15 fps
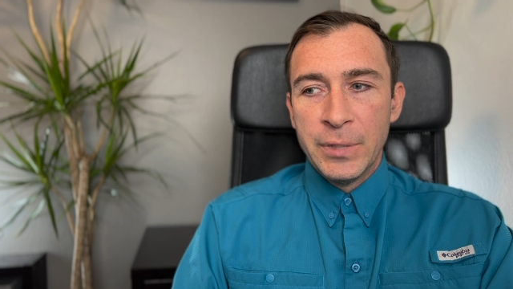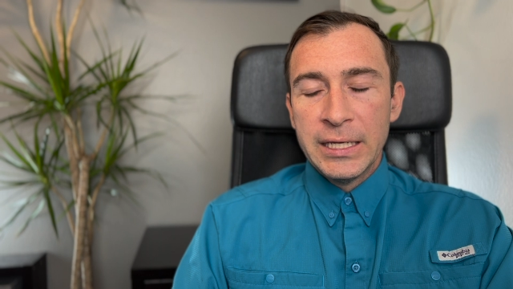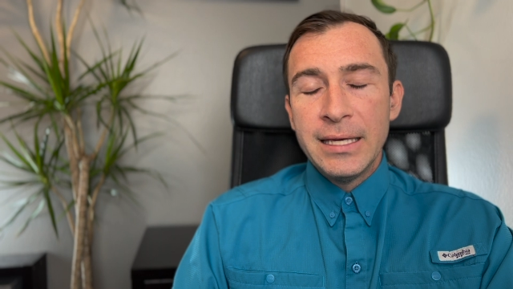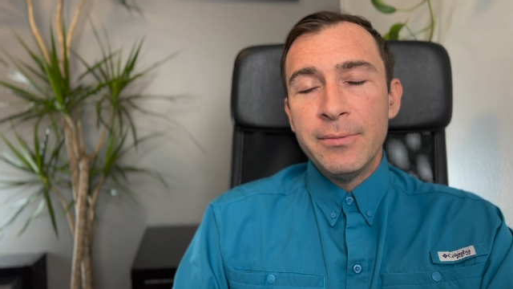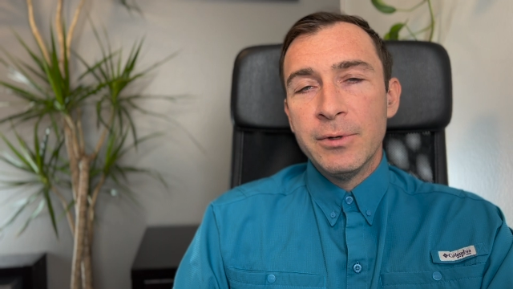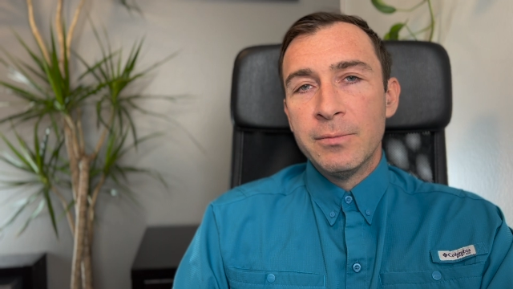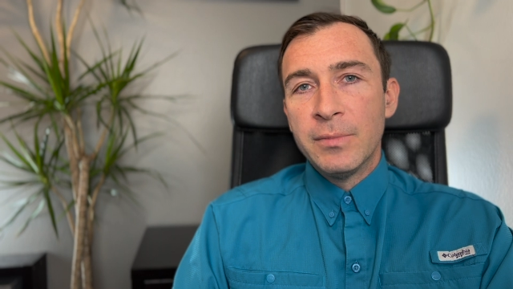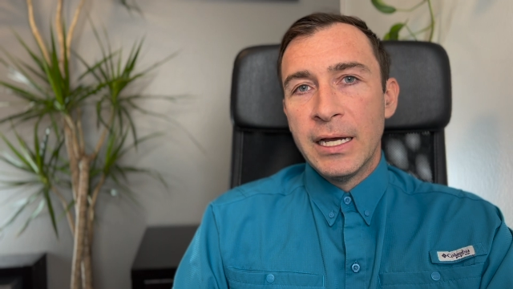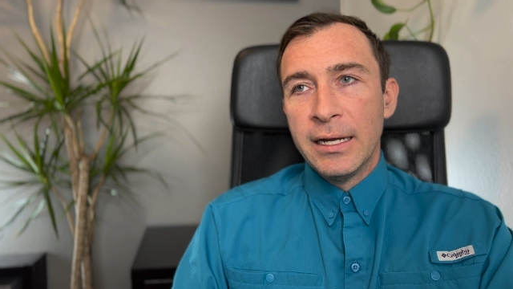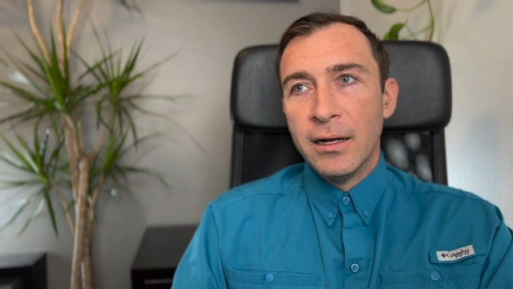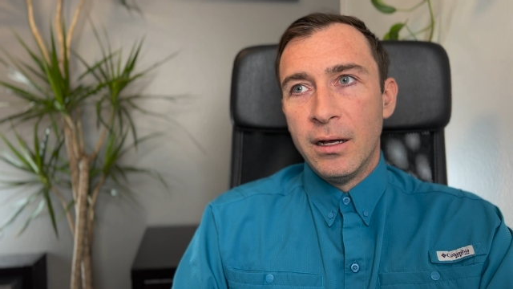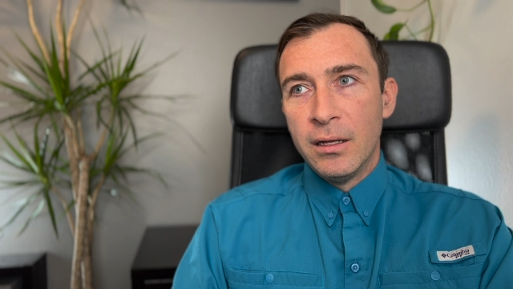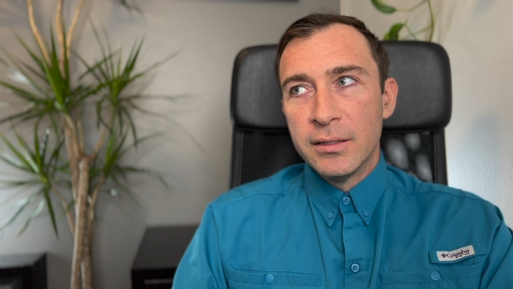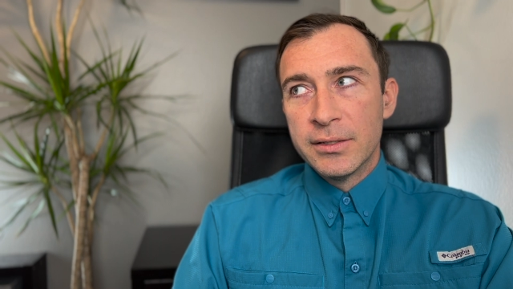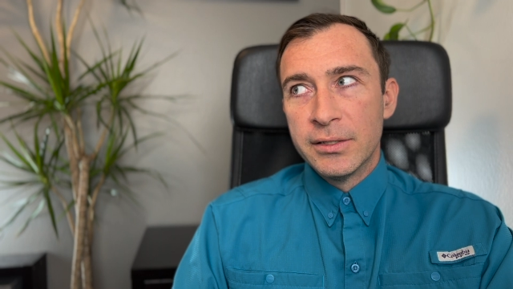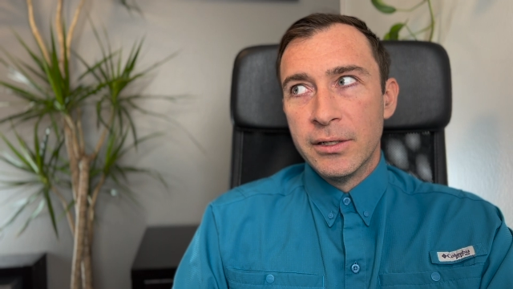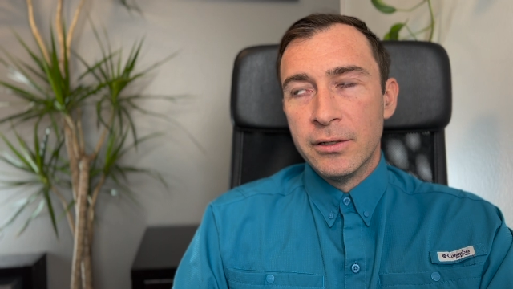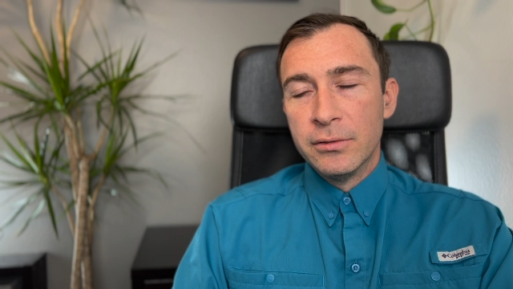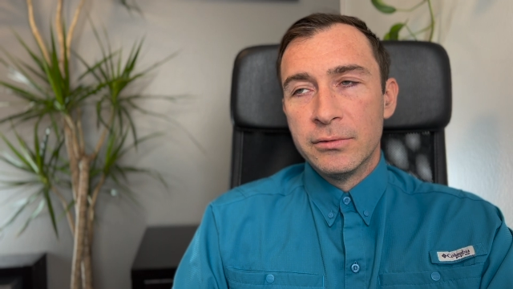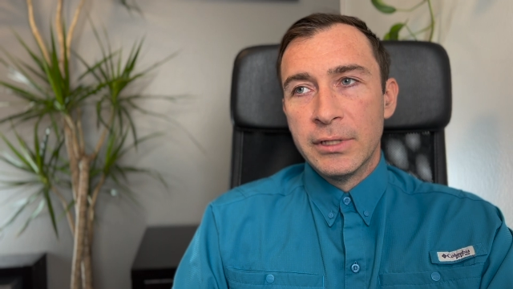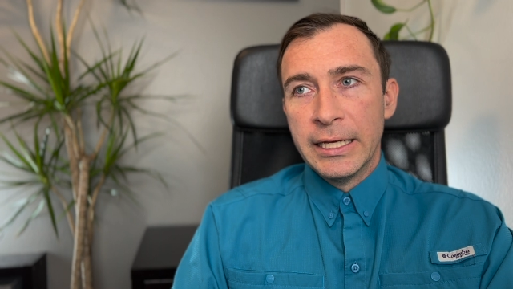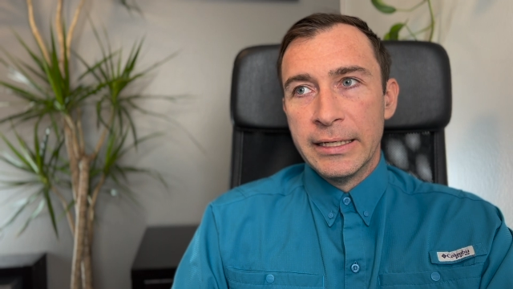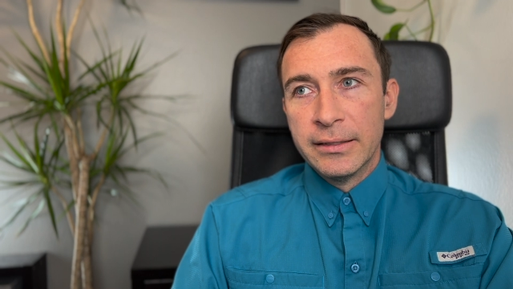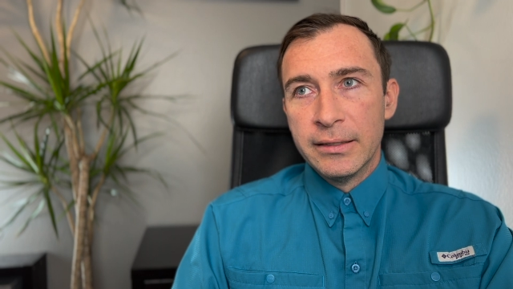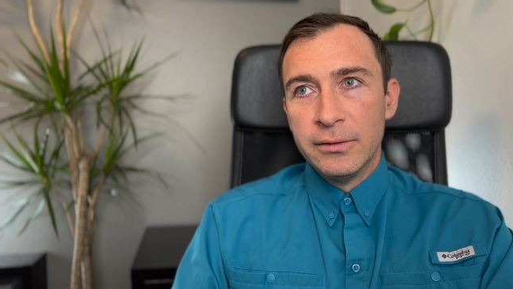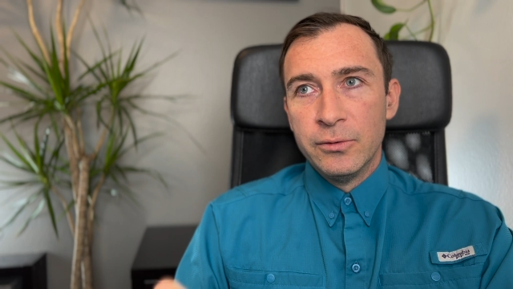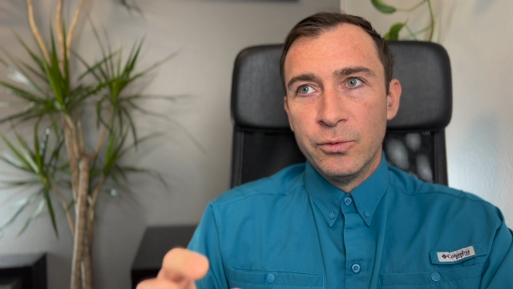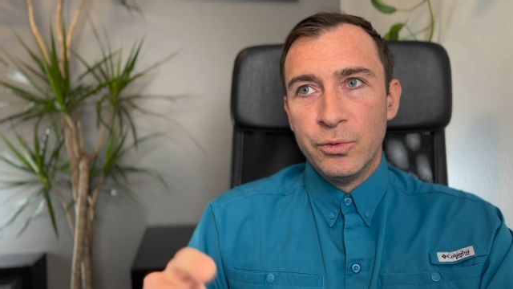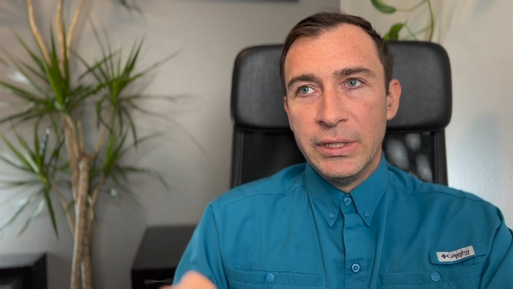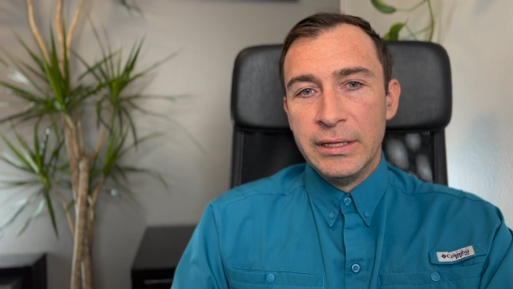keep in mind also, like
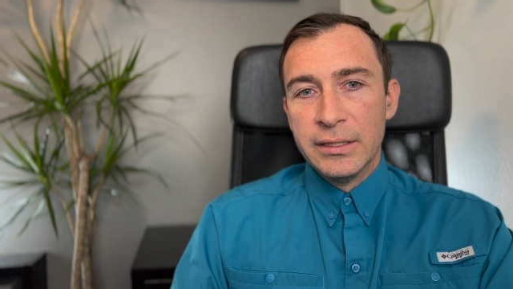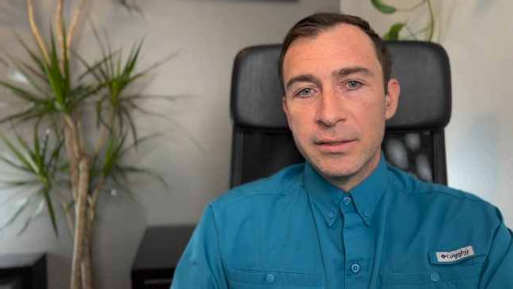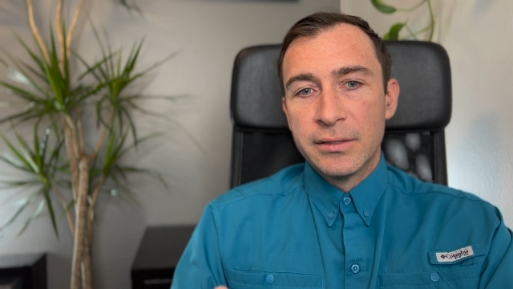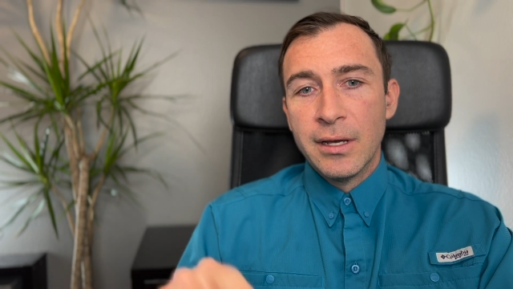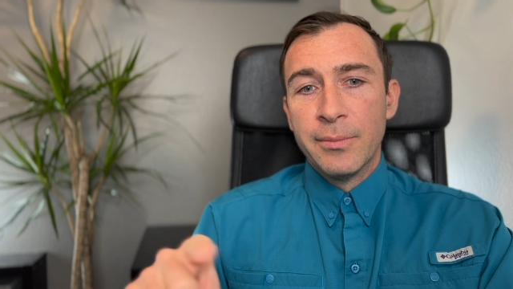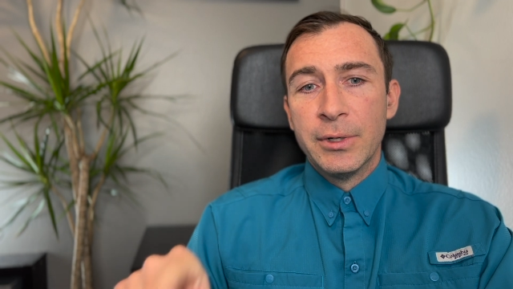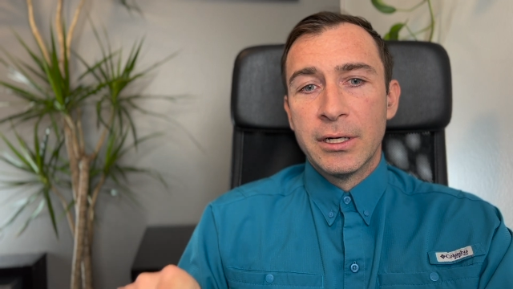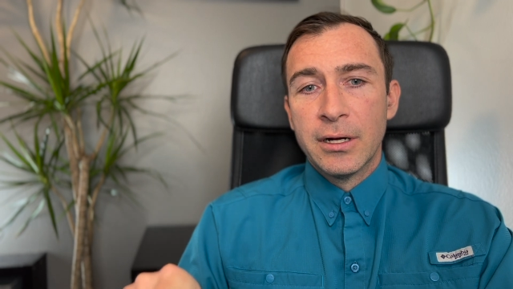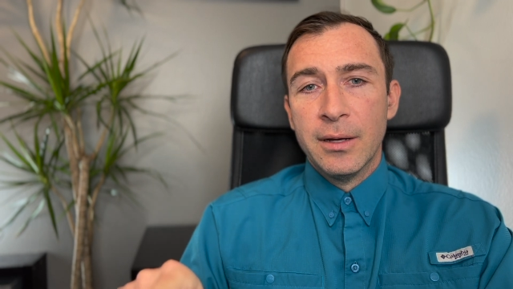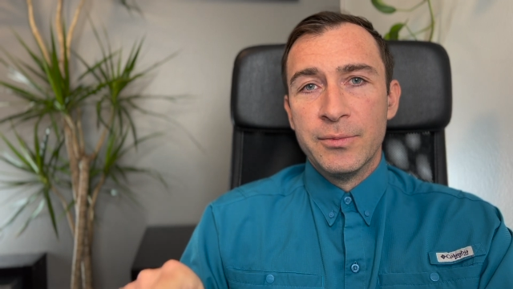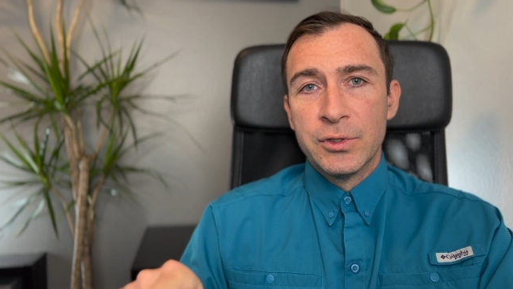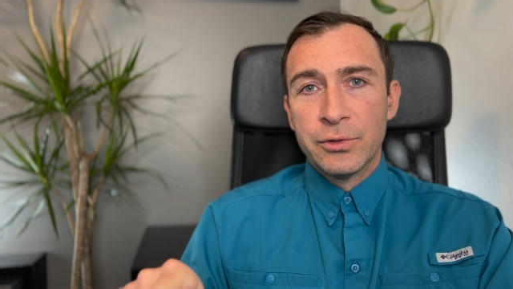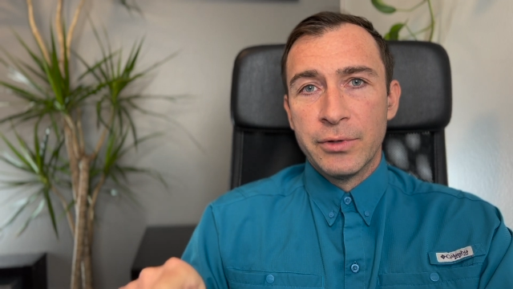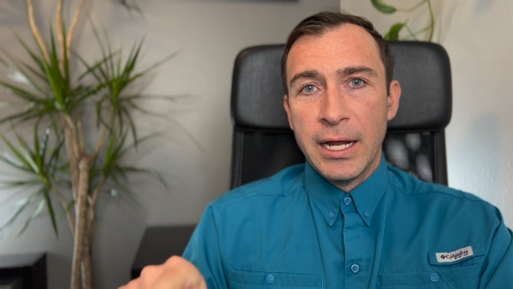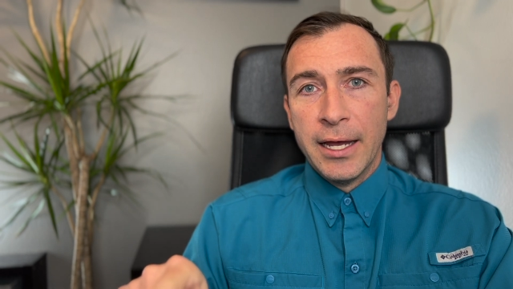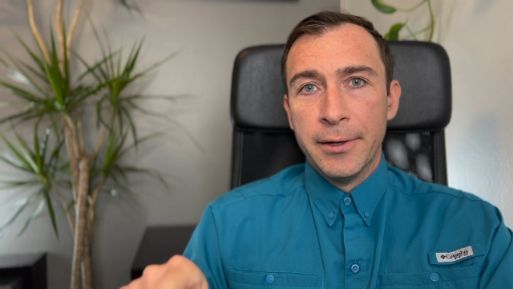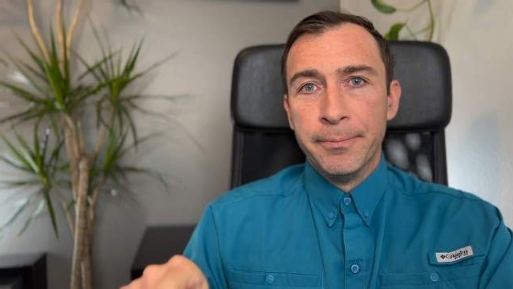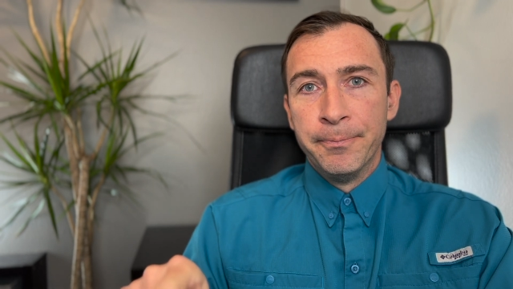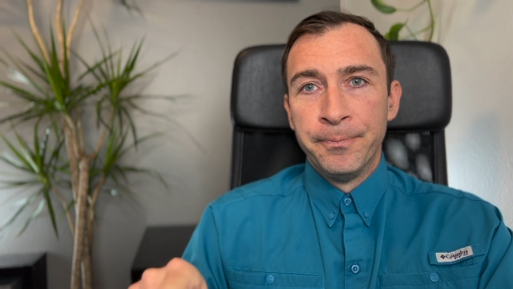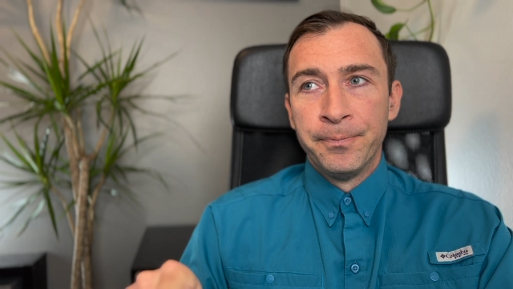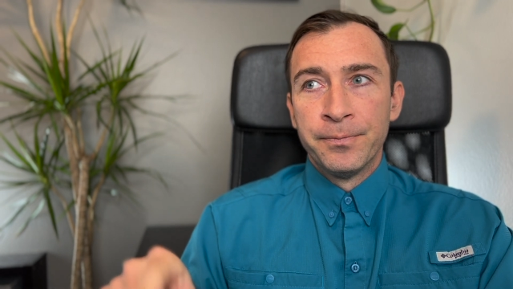when the summer comes around,